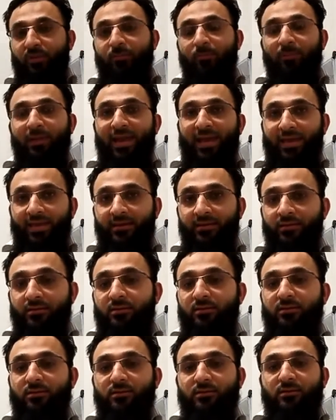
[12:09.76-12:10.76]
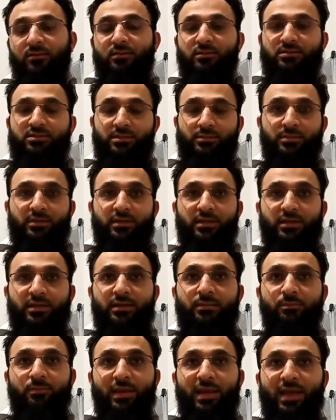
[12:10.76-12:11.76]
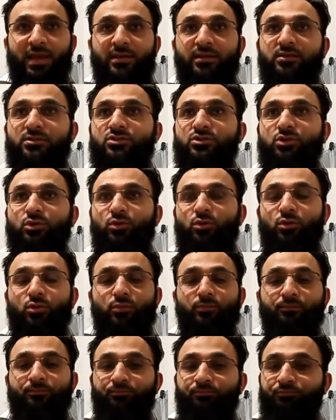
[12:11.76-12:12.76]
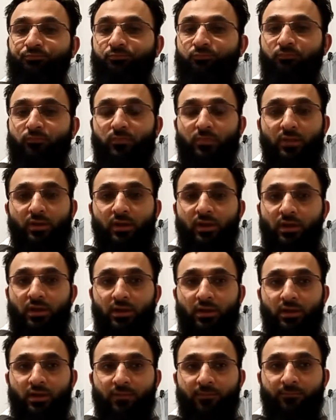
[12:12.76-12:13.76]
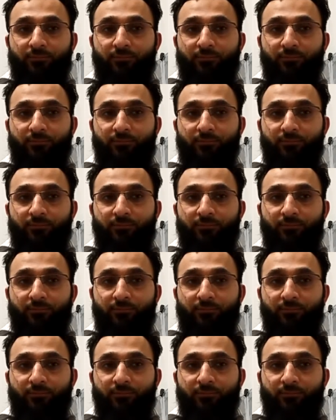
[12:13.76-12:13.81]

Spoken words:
Plan, similarly, plan. So uh,